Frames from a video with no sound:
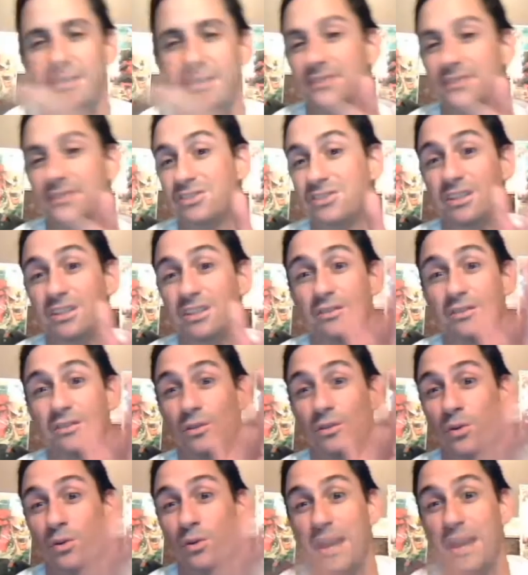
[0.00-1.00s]
secret
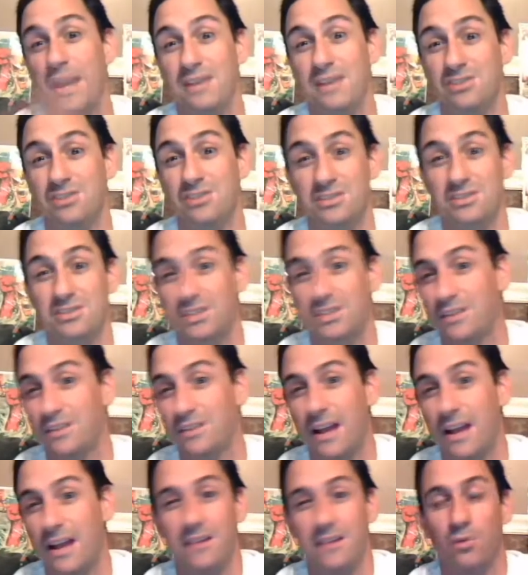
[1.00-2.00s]
location,
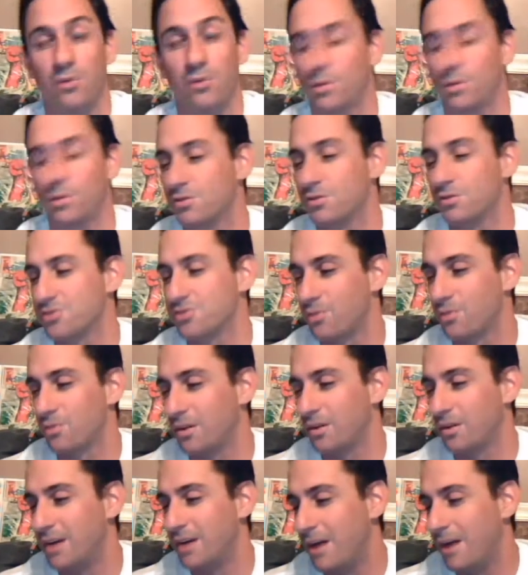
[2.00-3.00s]
secret headquarters, or
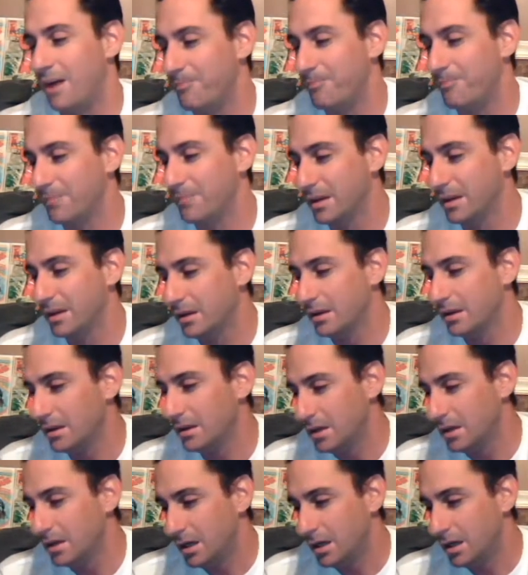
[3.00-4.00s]
whatnot."
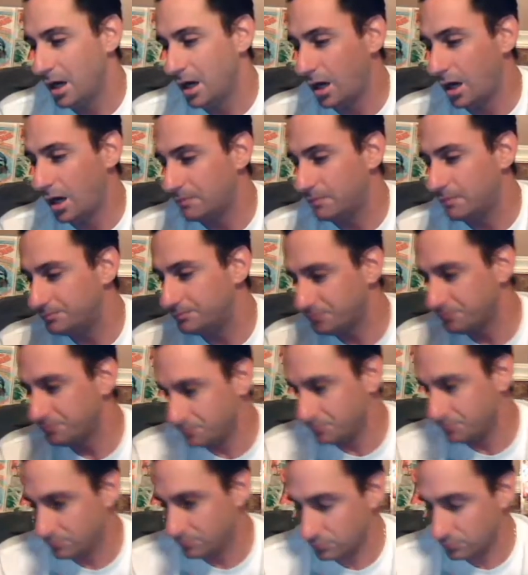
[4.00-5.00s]
Um,
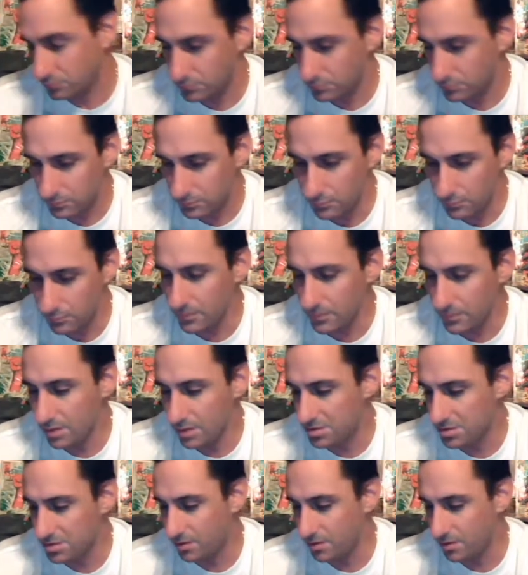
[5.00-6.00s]

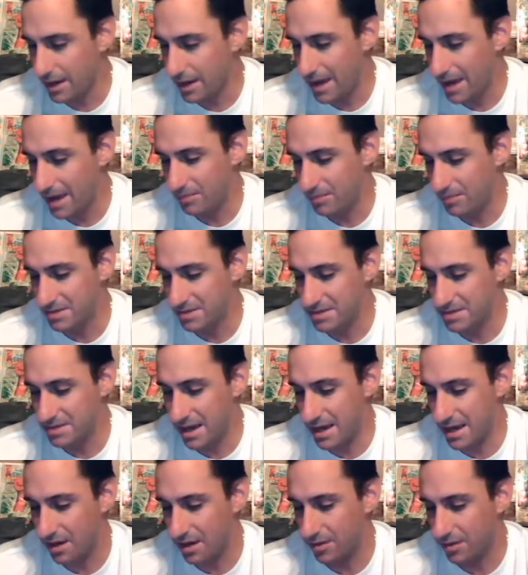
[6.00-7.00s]
so what happens
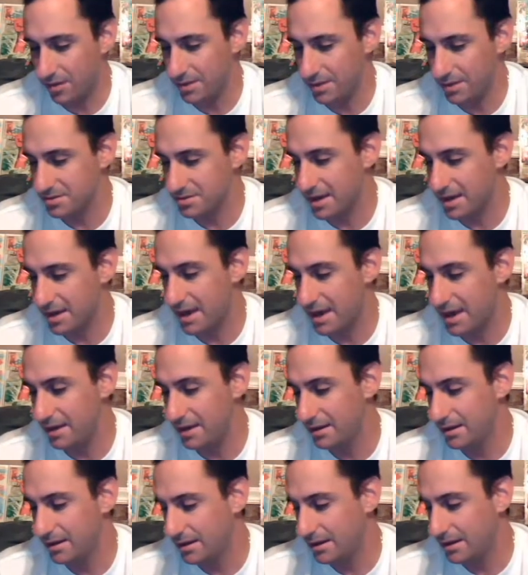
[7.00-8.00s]
now is that
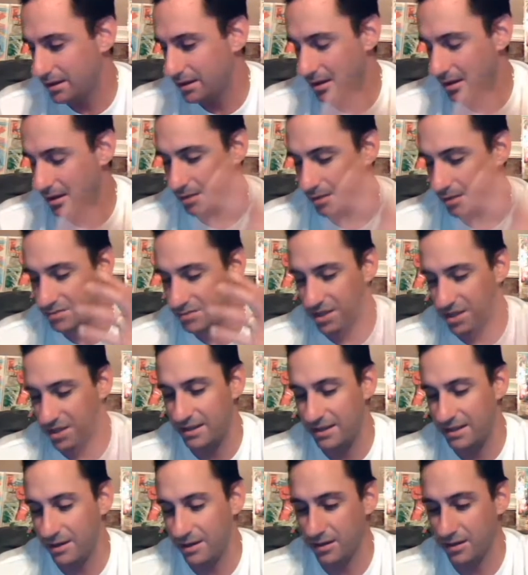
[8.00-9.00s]

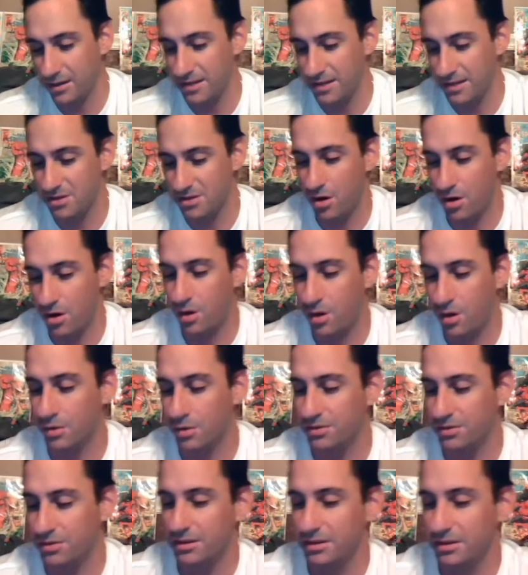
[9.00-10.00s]
Zandel gets
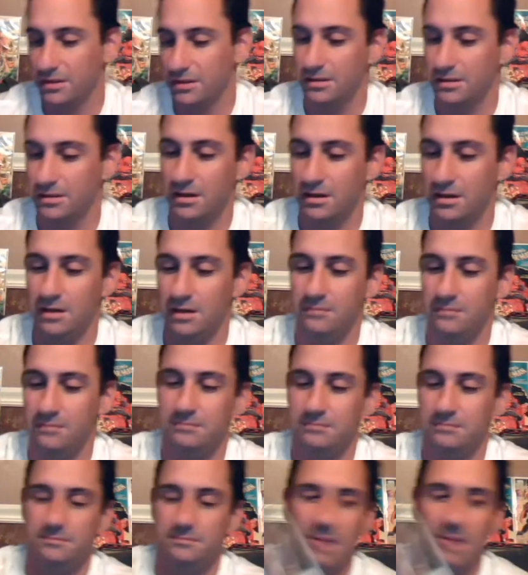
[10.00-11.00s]
called
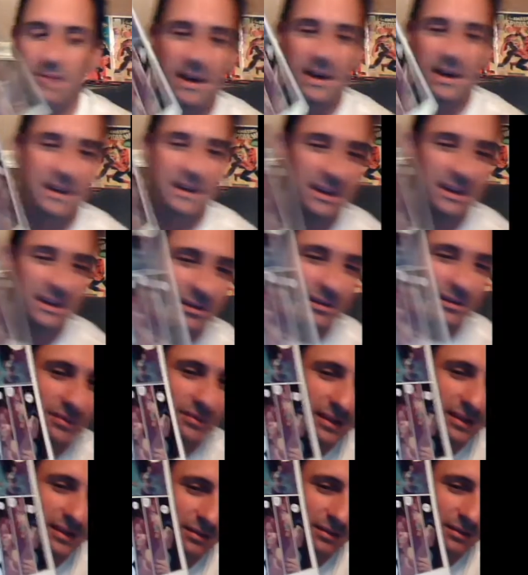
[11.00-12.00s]
by Eve, and
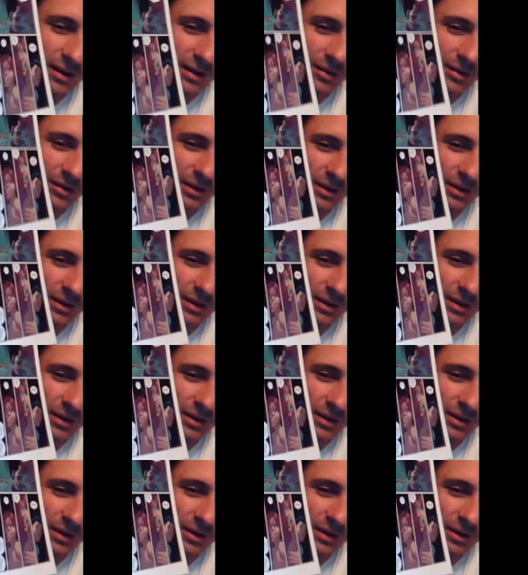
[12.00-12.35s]
then right away